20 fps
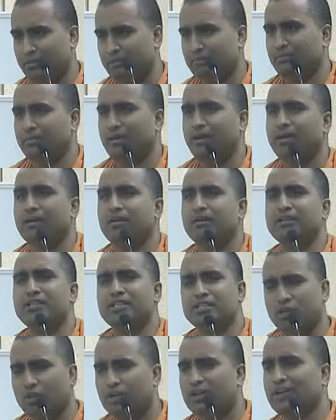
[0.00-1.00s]

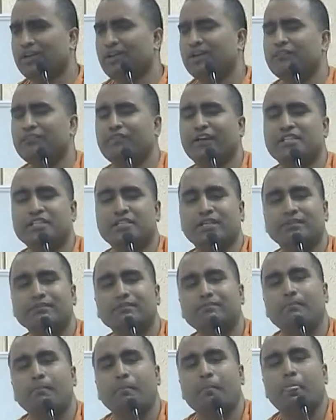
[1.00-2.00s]
disorderly fashion,
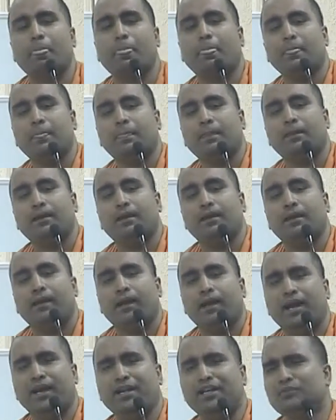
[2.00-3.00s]
and he
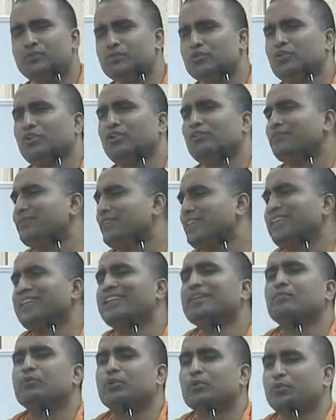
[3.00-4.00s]
was not worried about
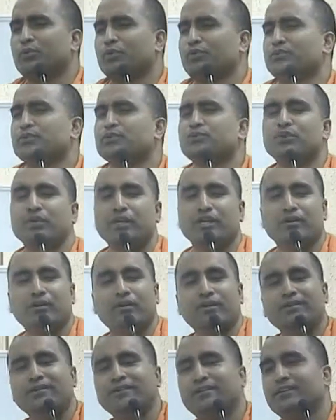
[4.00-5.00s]
what was going on,
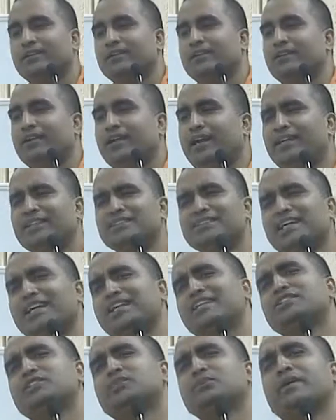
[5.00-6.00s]
and his eyes
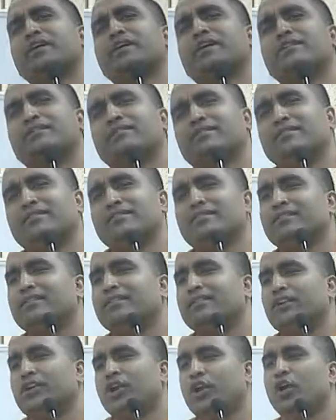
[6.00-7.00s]
were
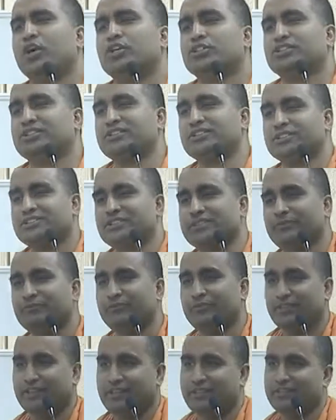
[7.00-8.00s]
lost somewhere.
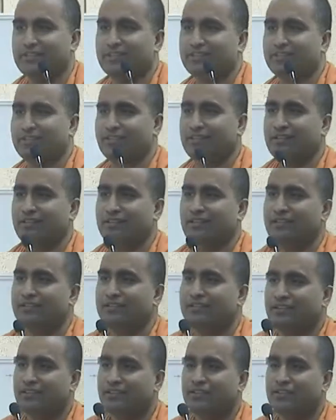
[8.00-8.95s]
You know,